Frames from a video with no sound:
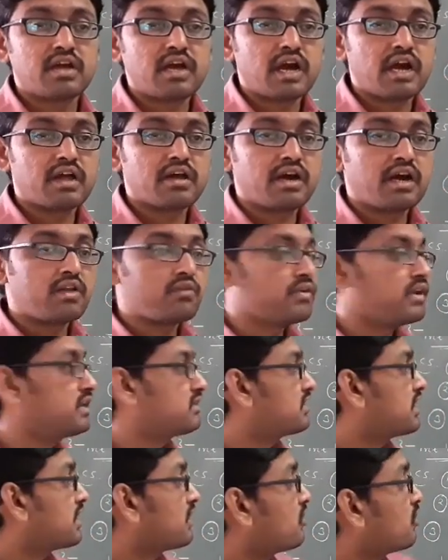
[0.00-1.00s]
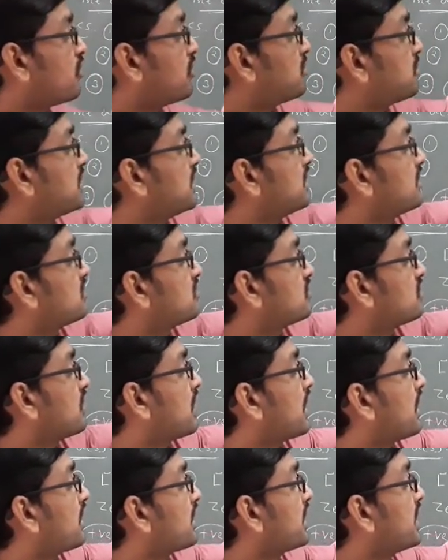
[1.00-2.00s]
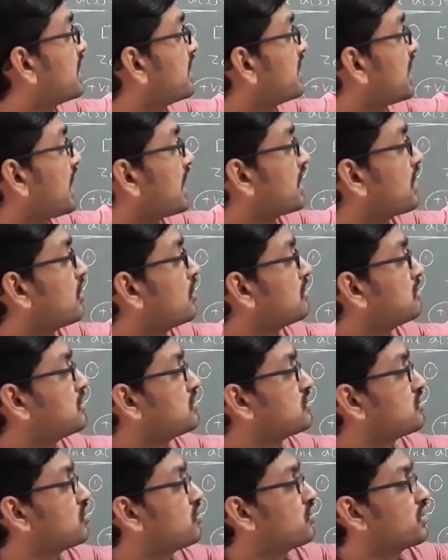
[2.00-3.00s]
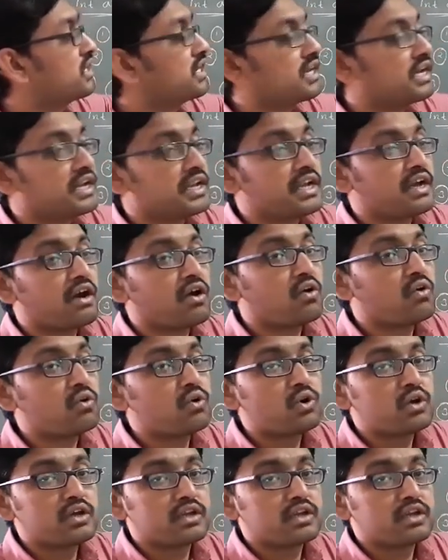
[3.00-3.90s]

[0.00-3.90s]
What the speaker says: Always array data will be stored in array. How?